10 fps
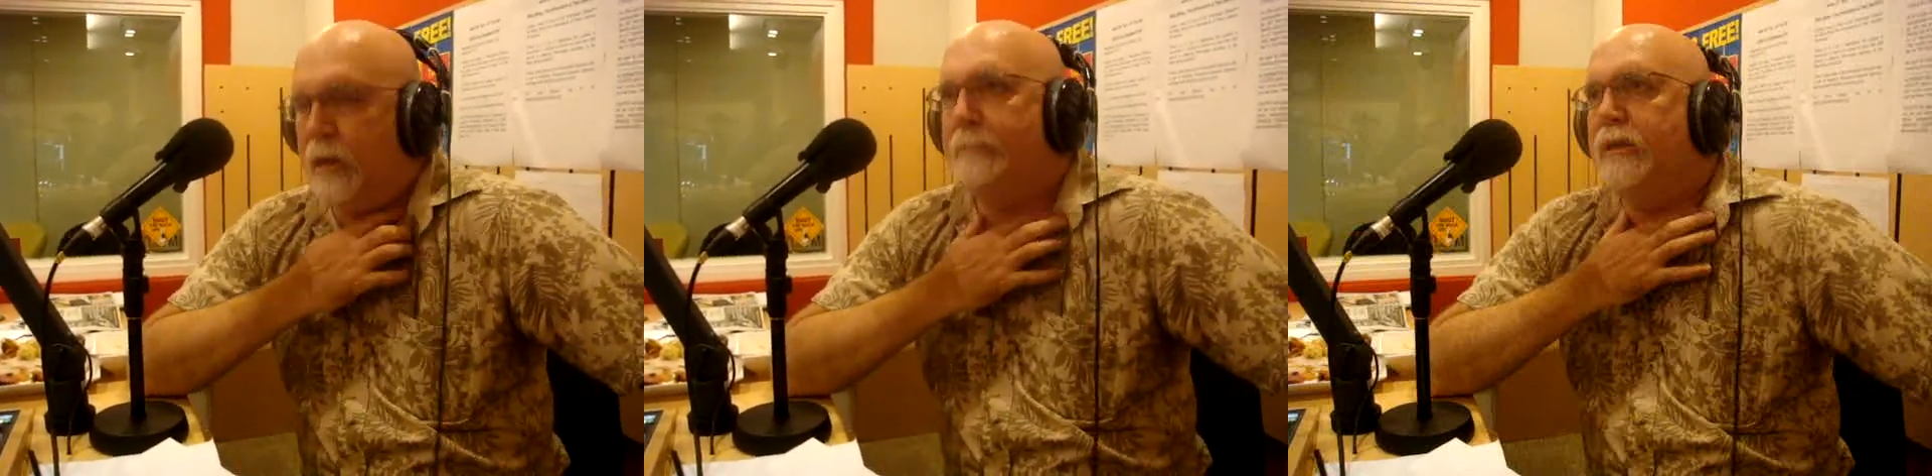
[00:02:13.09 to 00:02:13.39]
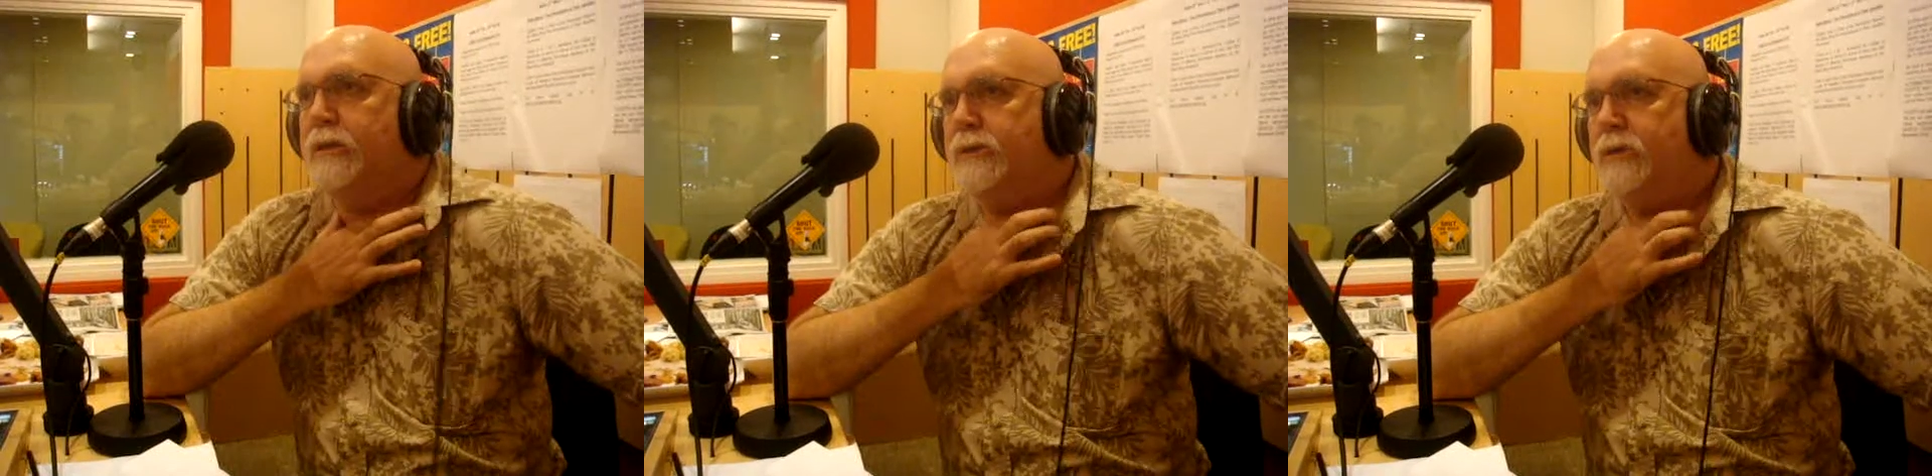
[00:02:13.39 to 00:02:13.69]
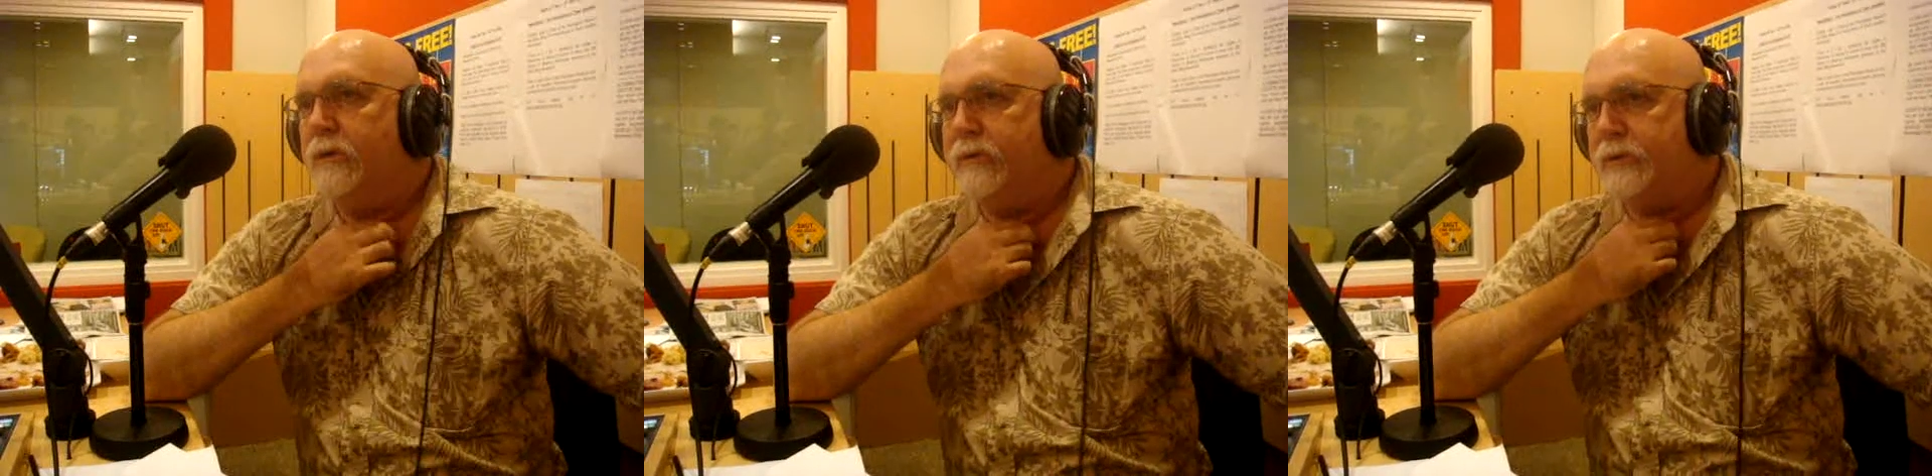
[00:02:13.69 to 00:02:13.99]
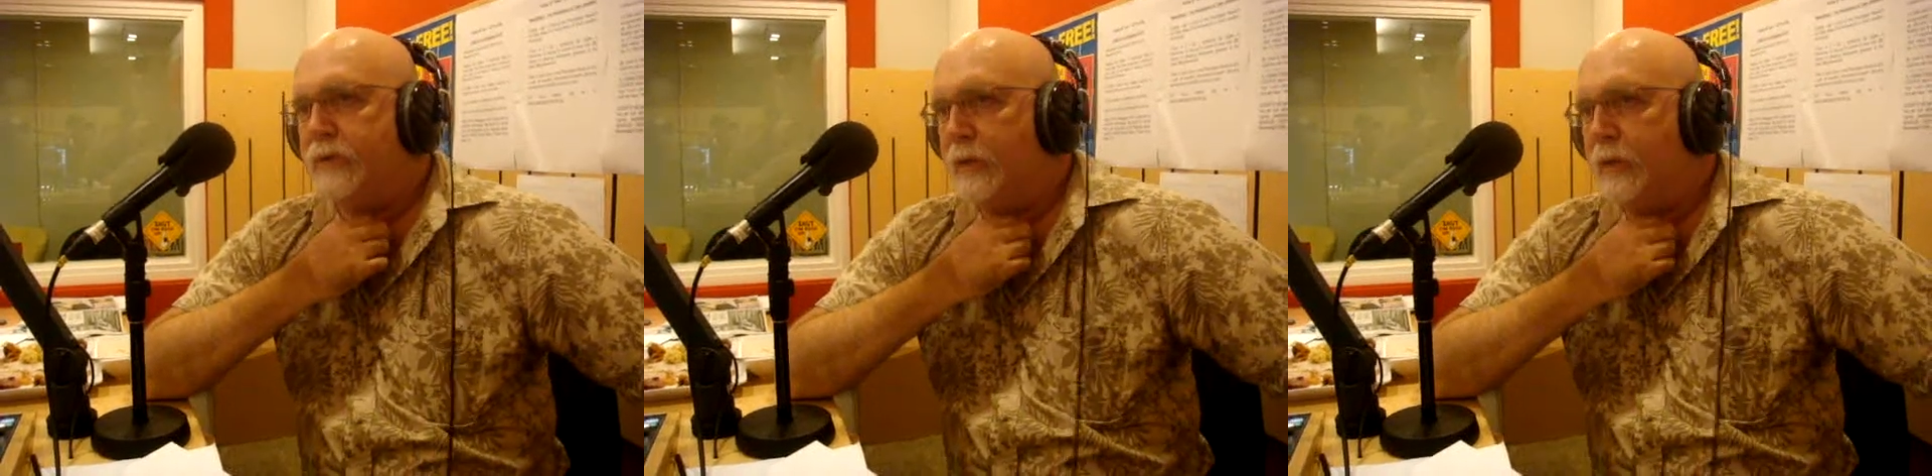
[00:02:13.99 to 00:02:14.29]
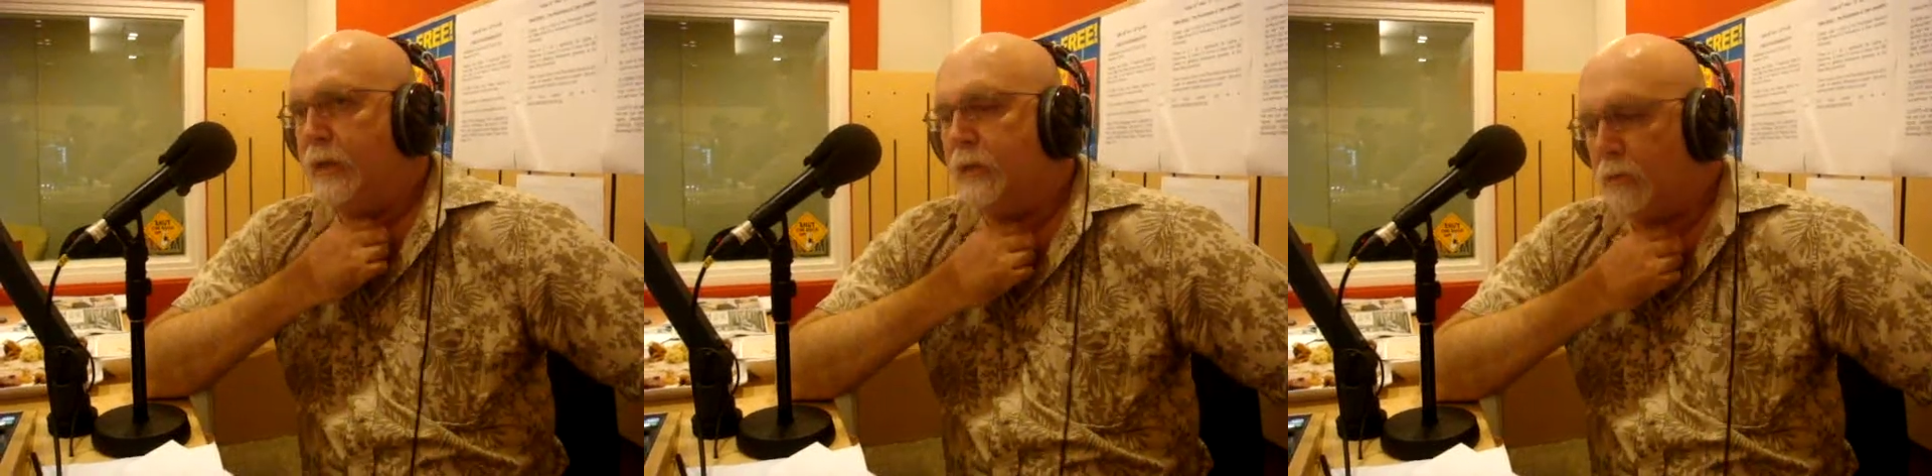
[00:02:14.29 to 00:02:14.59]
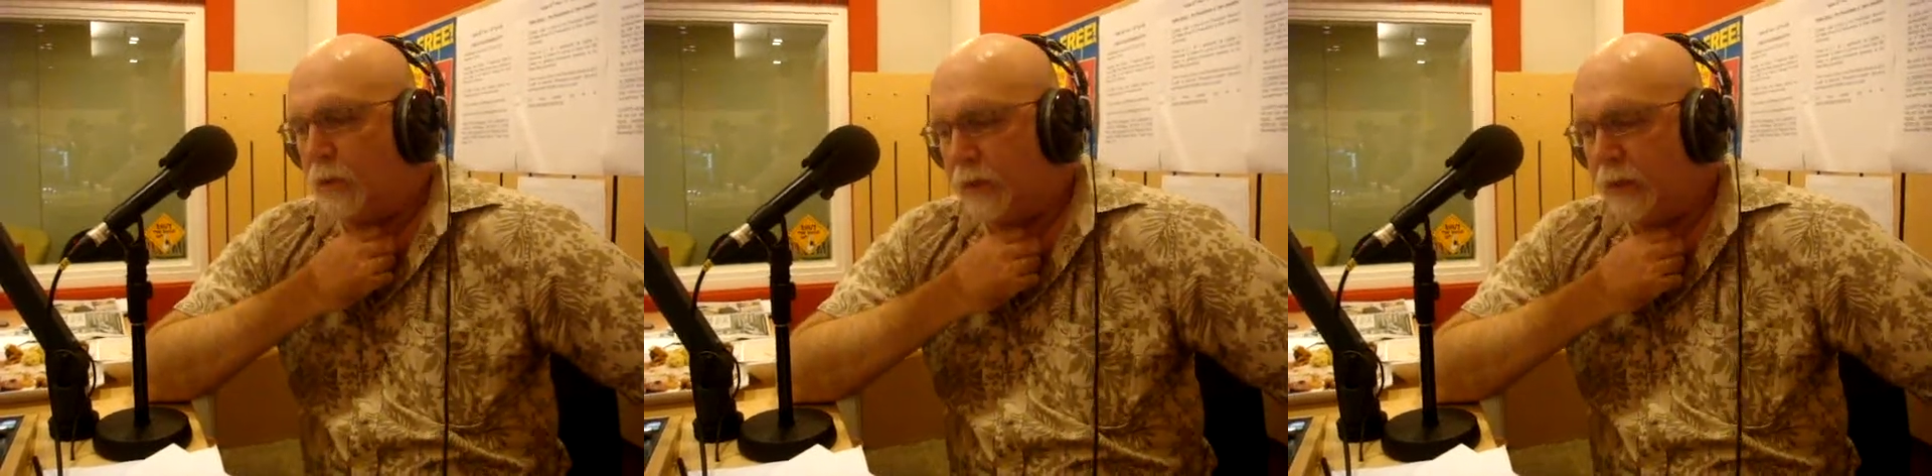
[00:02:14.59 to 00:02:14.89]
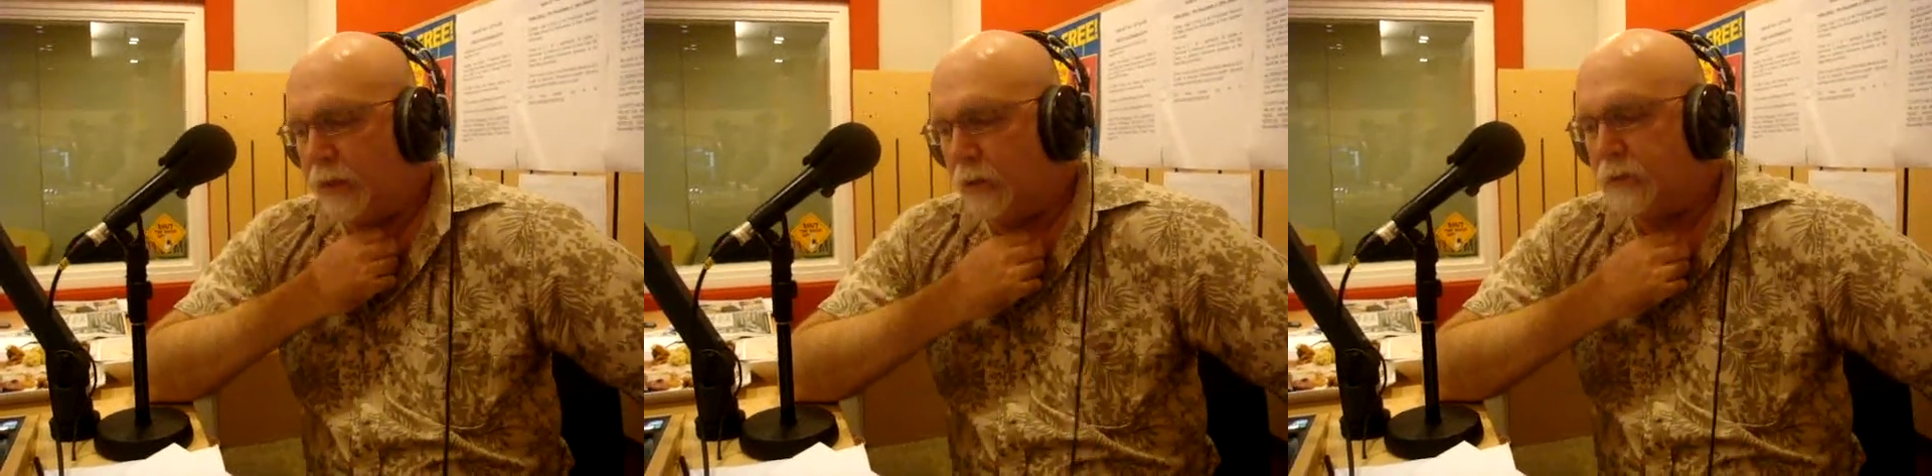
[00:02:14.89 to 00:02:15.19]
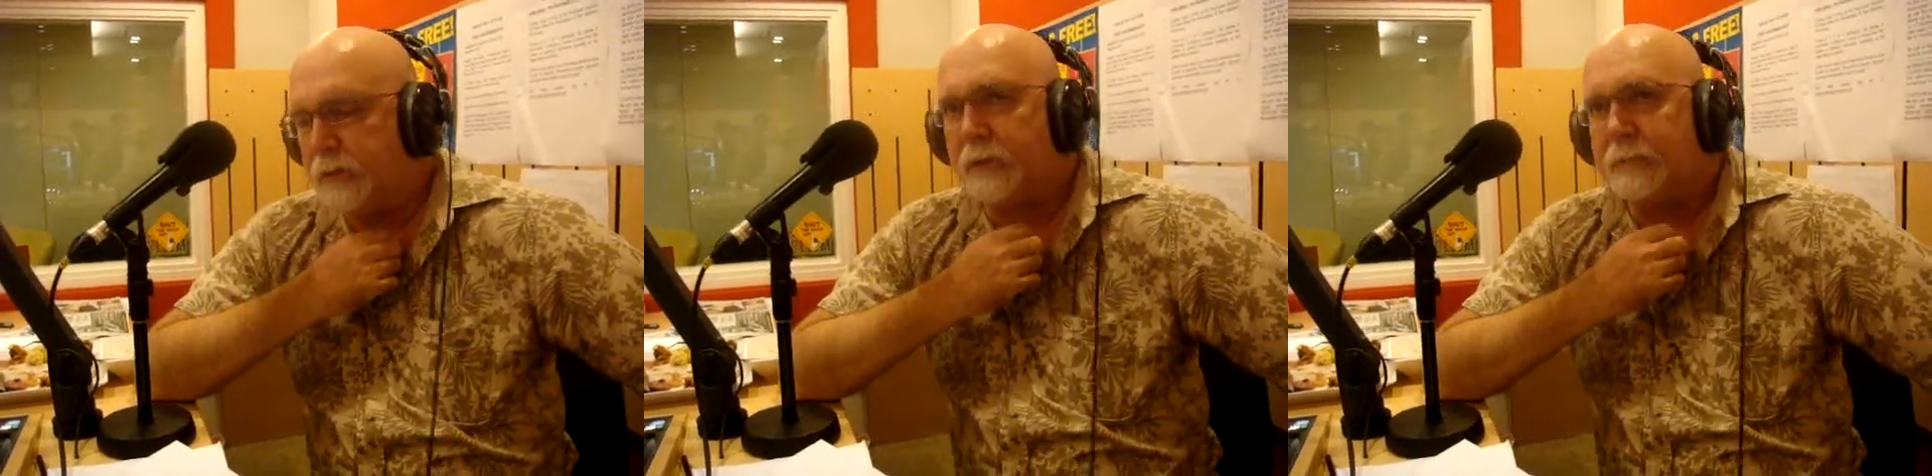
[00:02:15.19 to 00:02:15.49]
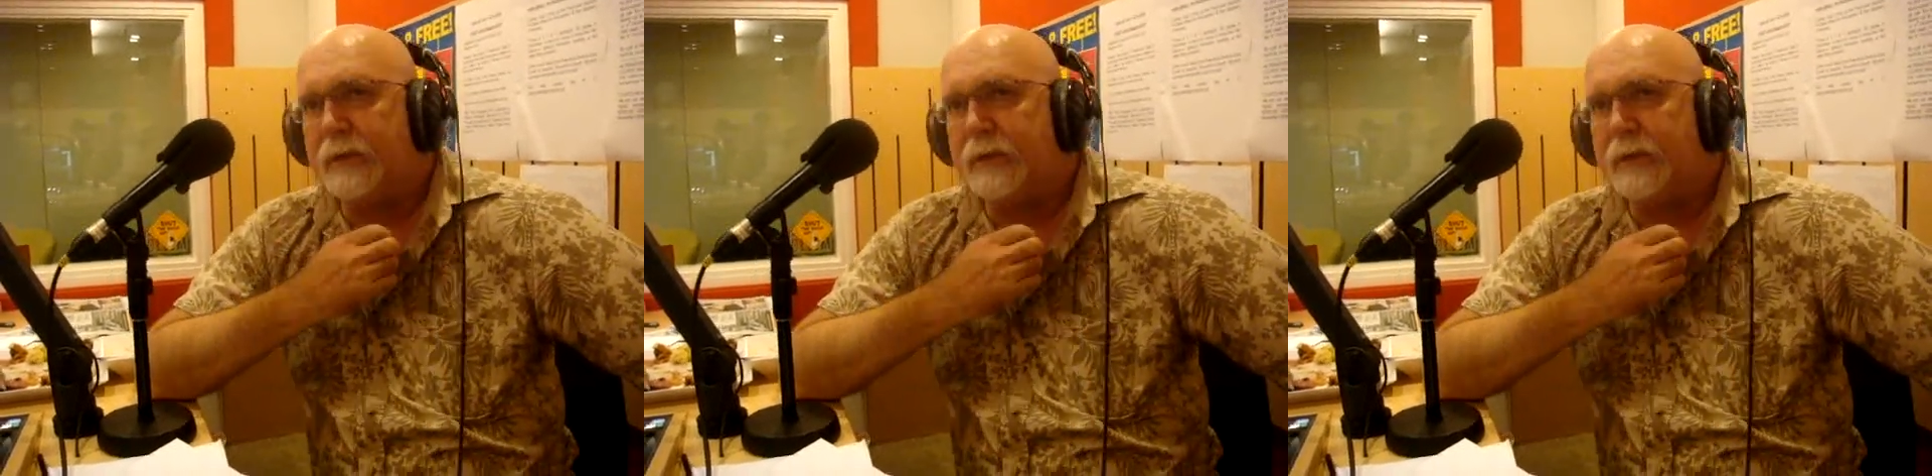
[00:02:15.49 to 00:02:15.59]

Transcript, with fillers: upping the service and the, and the quality quotient.